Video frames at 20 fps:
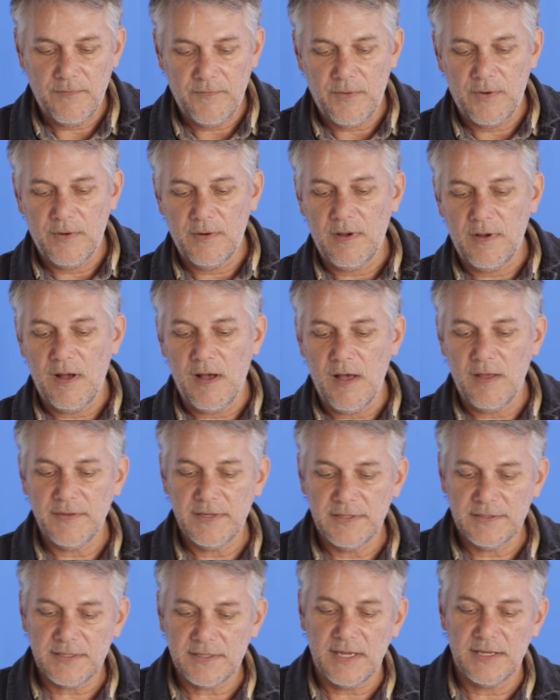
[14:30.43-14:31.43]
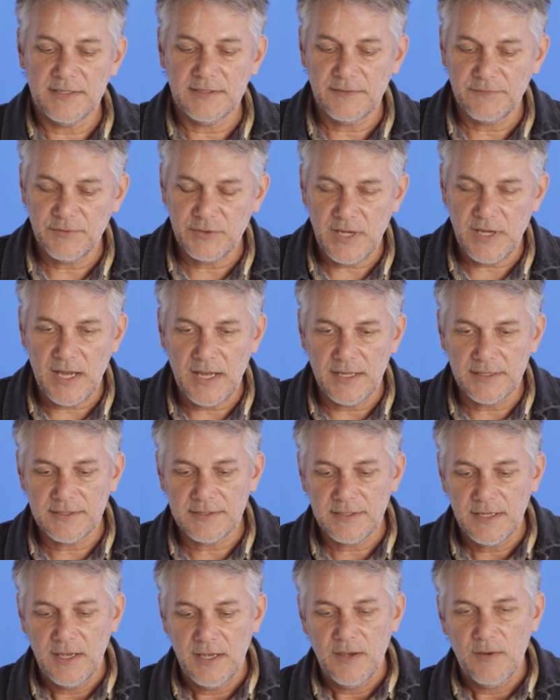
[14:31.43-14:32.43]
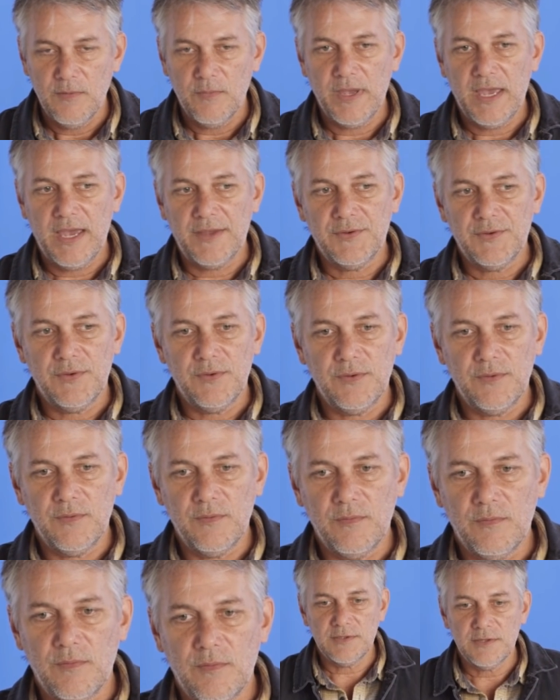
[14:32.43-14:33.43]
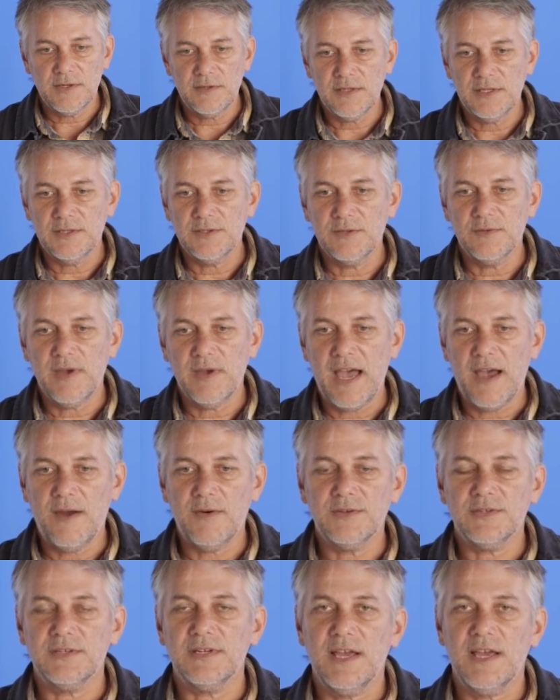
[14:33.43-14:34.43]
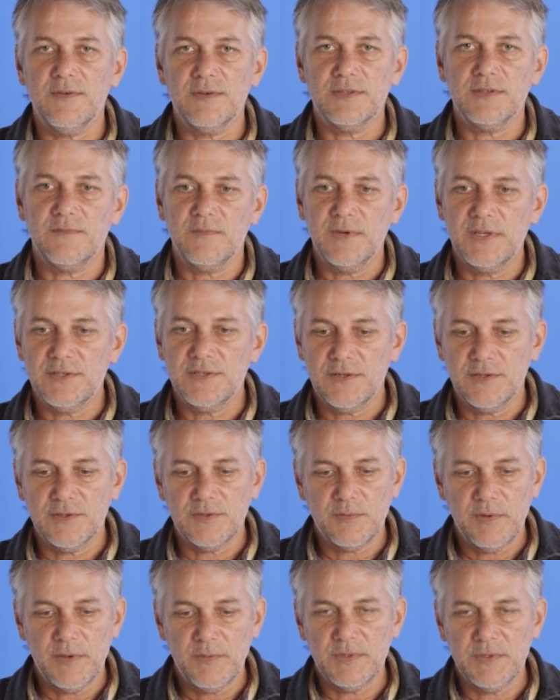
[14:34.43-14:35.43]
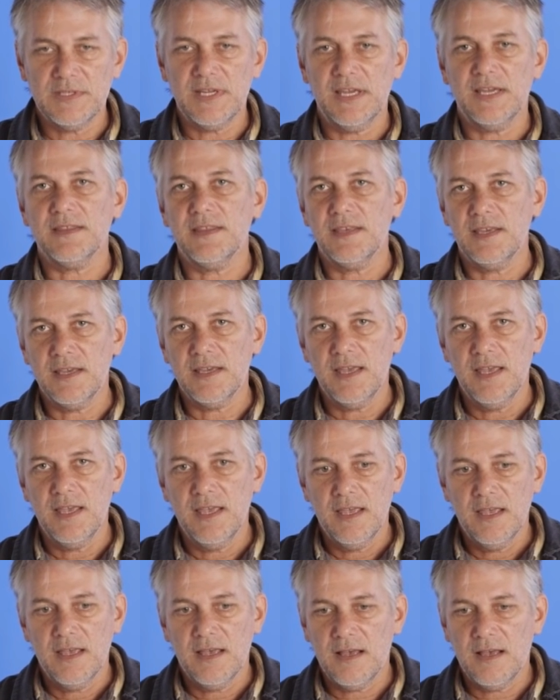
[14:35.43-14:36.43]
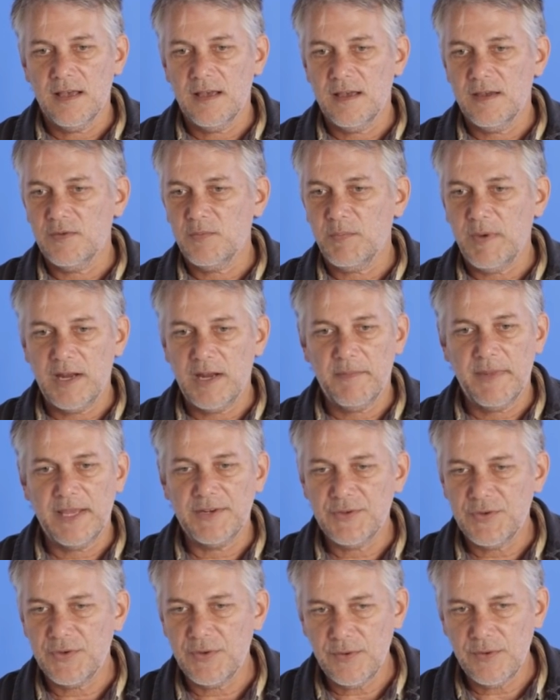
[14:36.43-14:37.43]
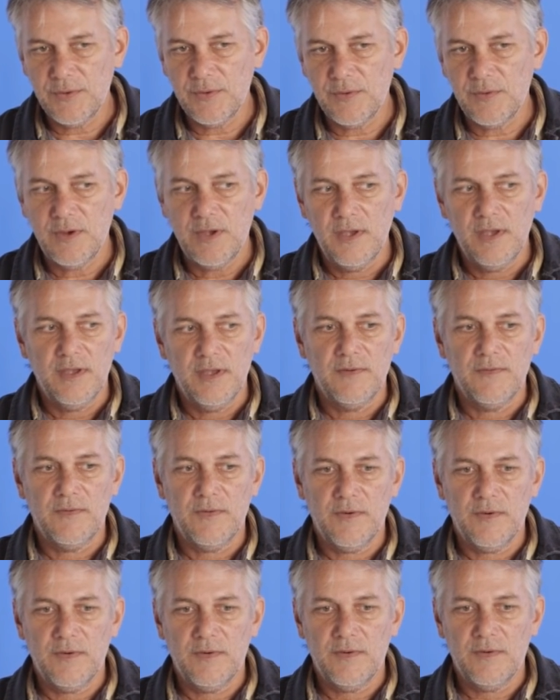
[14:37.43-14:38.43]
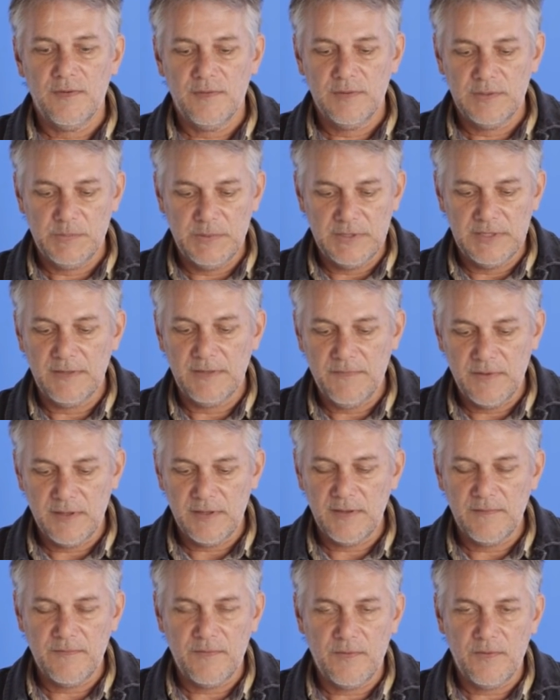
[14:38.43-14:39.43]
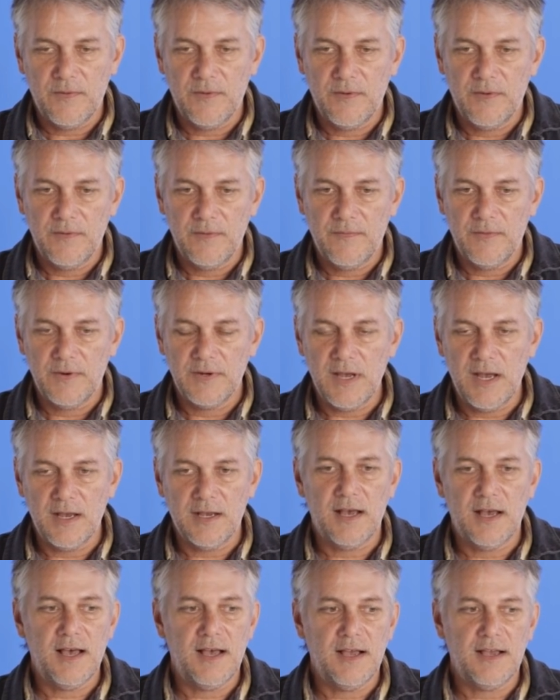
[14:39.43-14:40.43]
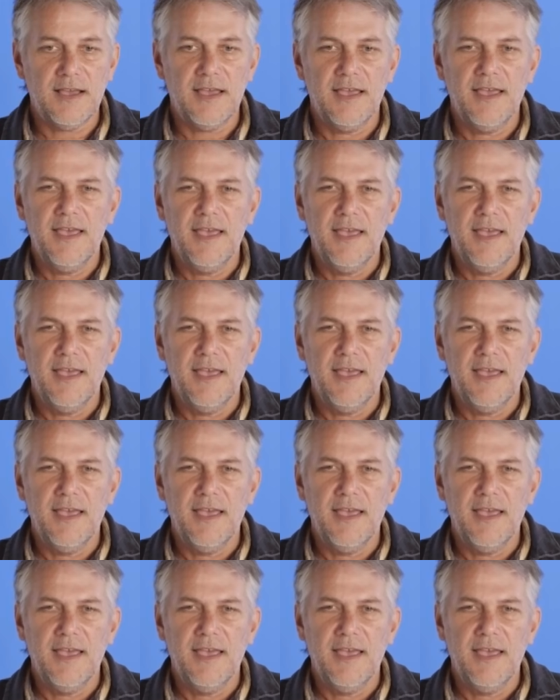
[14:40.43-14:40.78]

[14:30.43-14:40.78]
For all these kinds of shots, we had to certainly do hours and hours of research. We would take the Spider-Man 2 specifically for Doc Ock,